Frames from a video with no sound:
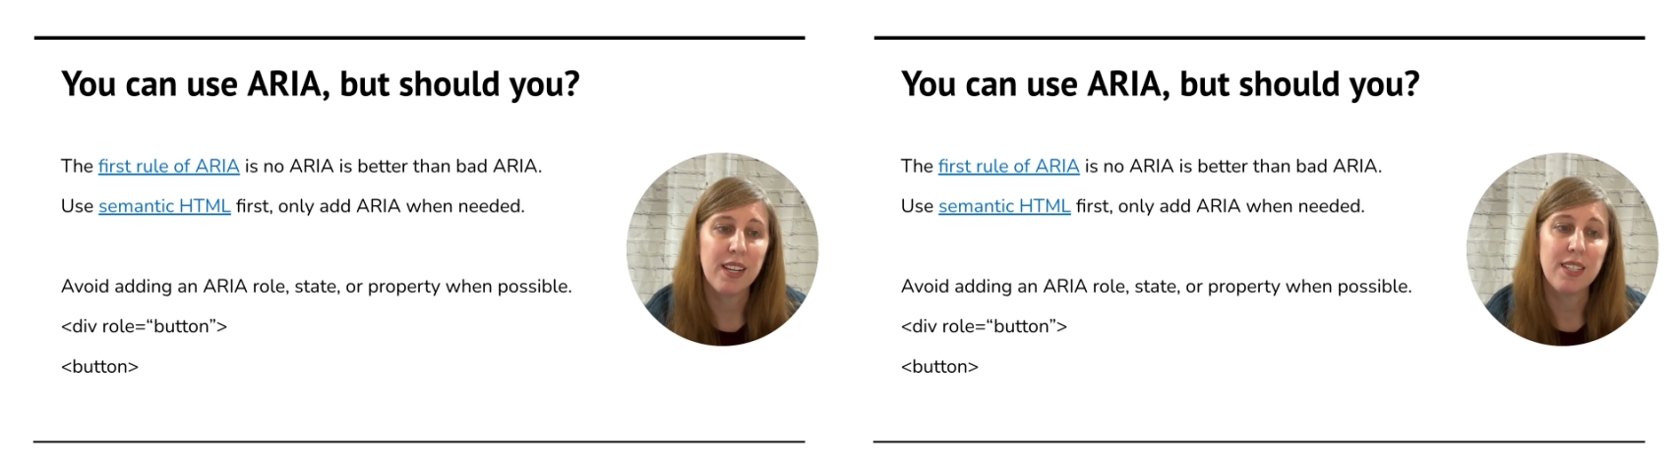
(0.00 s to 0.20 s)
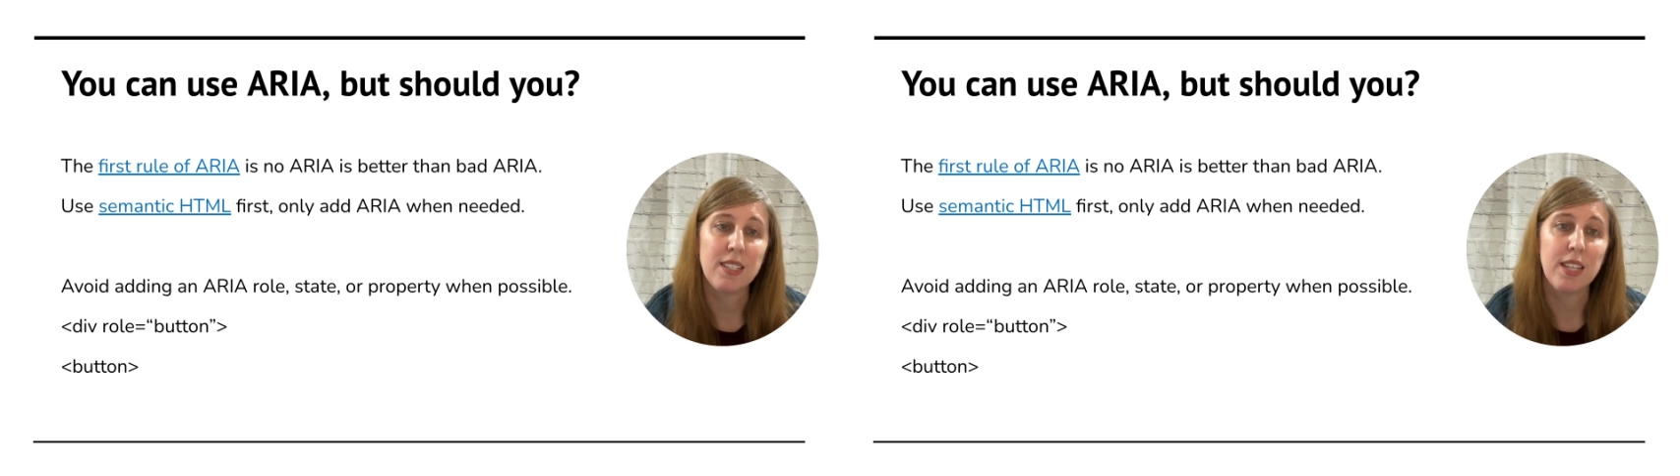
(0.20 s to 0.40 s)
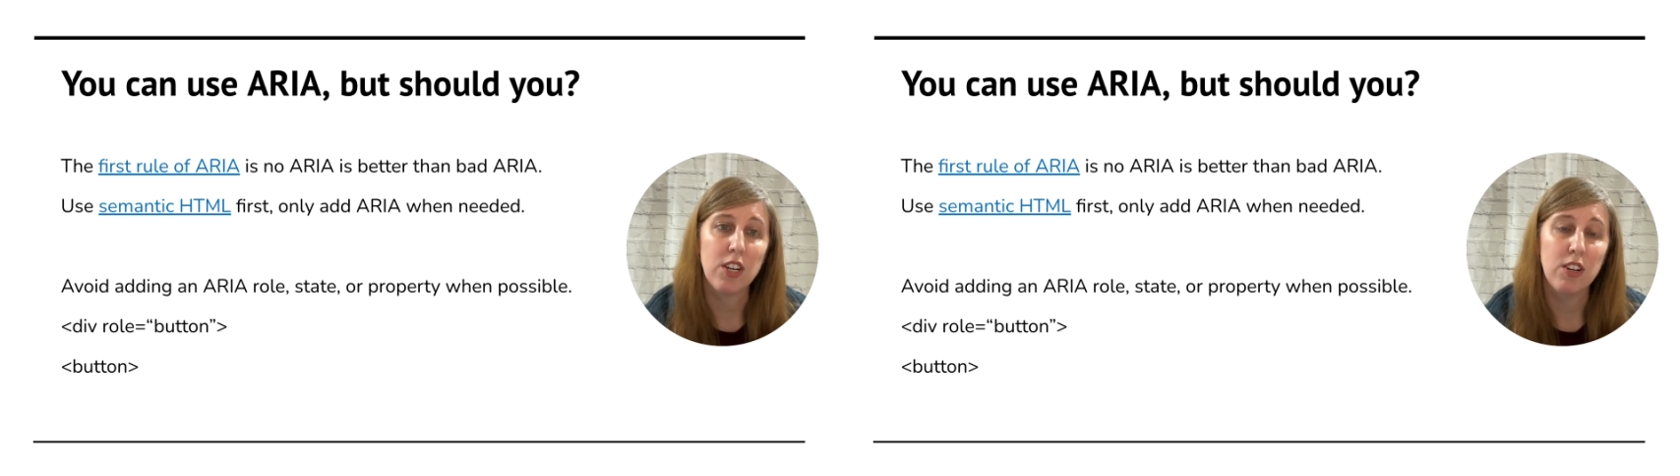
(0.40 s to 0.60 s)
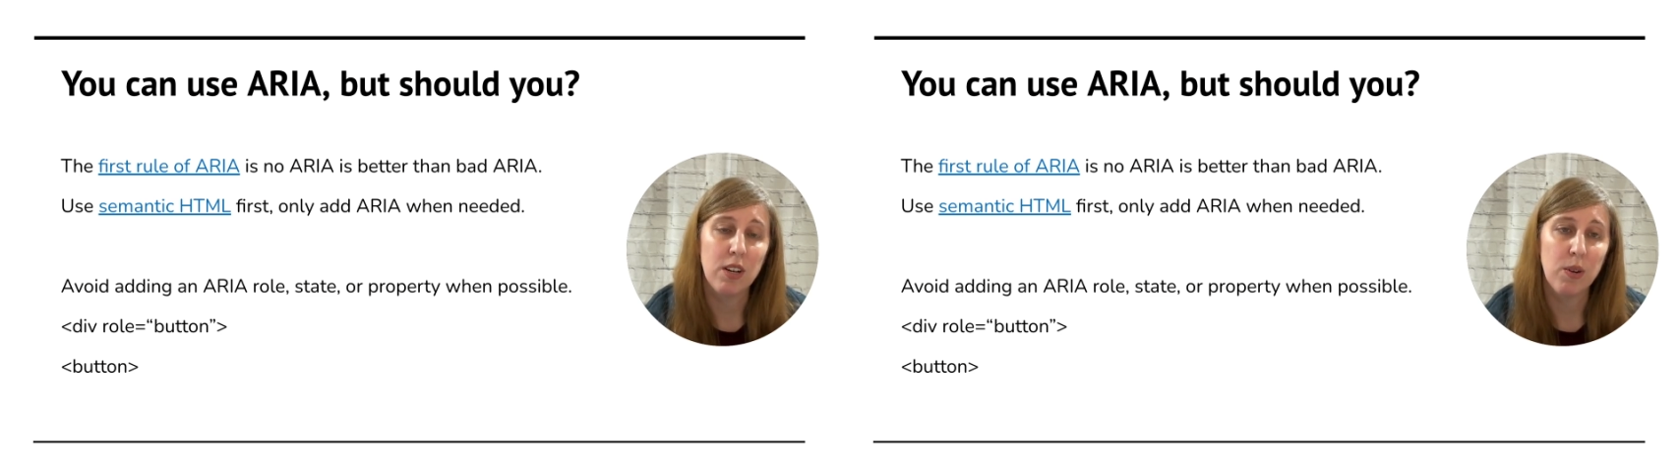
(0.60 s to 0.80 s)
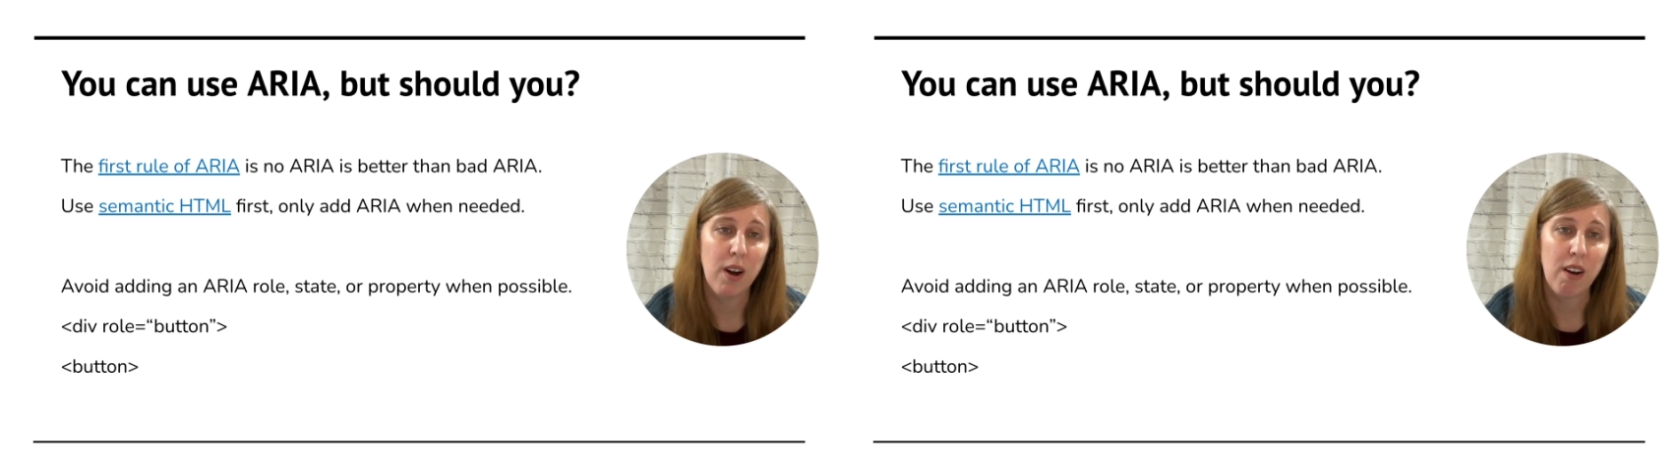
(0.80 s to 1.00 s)
is that
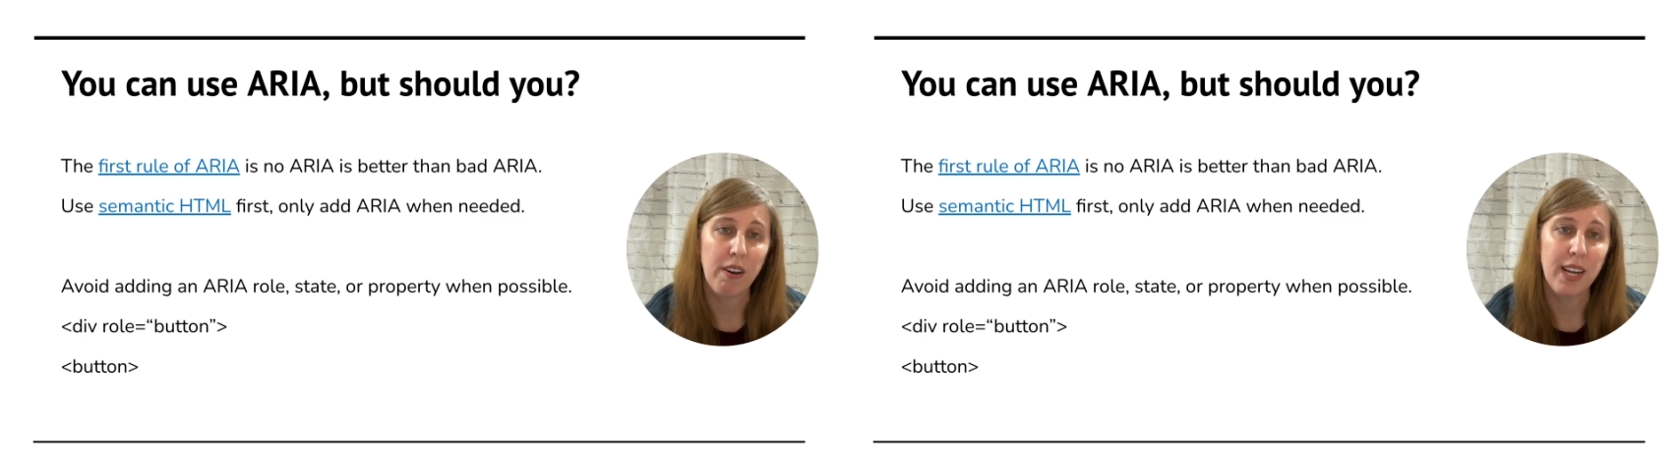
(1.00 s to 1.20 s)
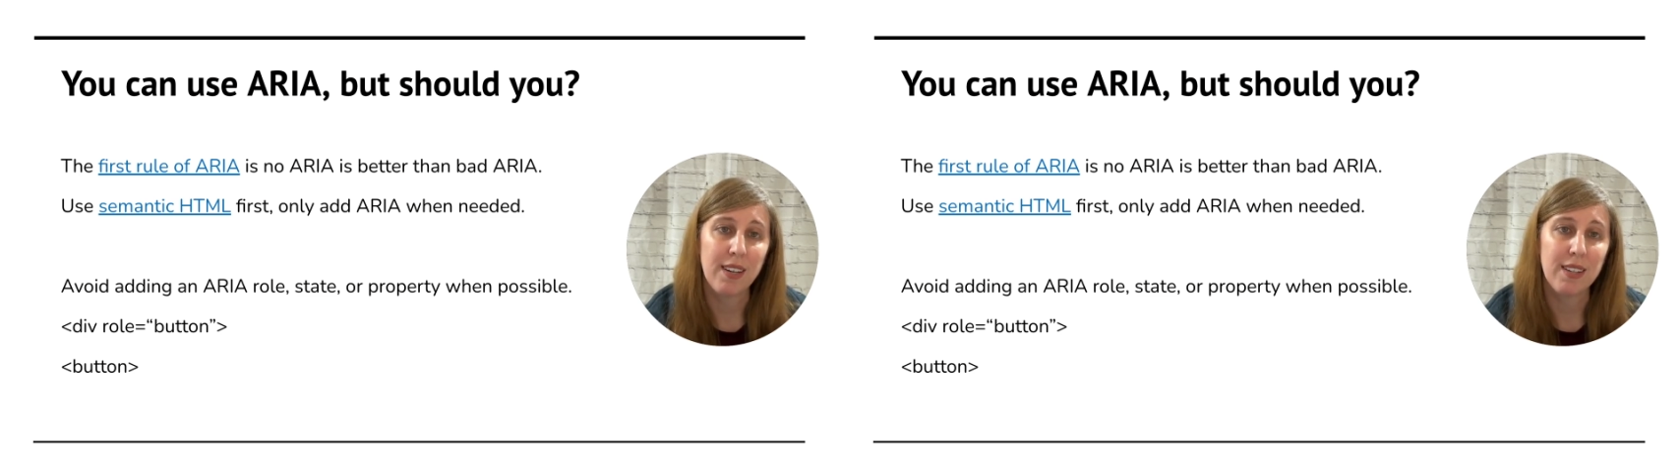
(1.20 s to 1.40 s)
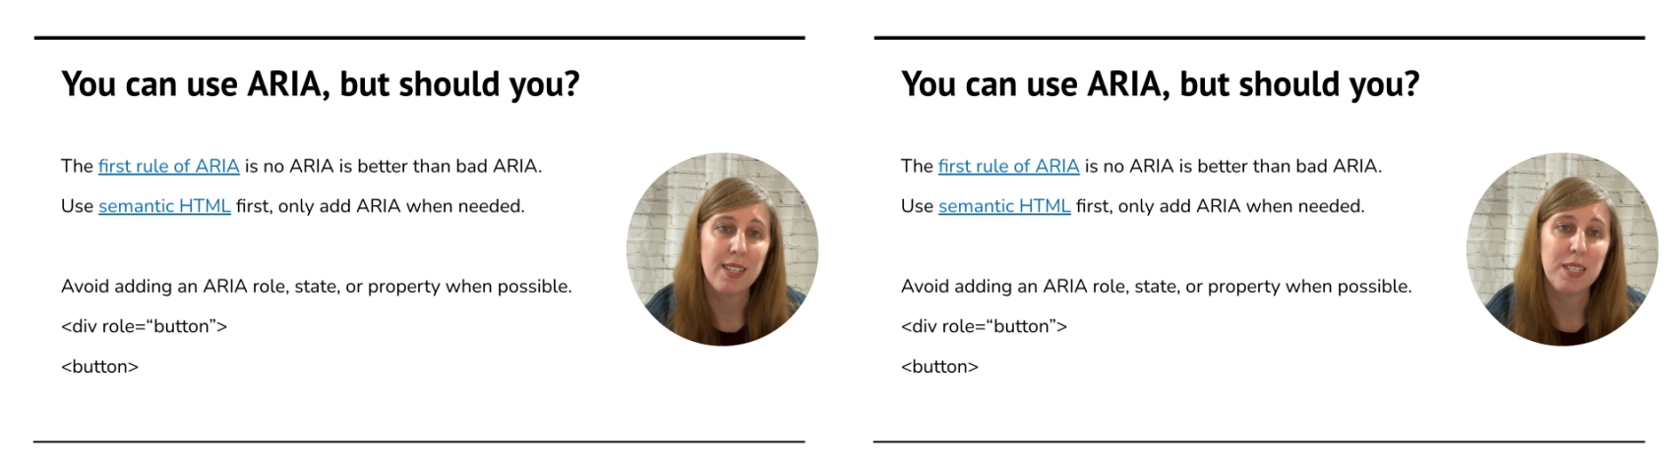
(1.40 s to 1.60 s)
no ARIA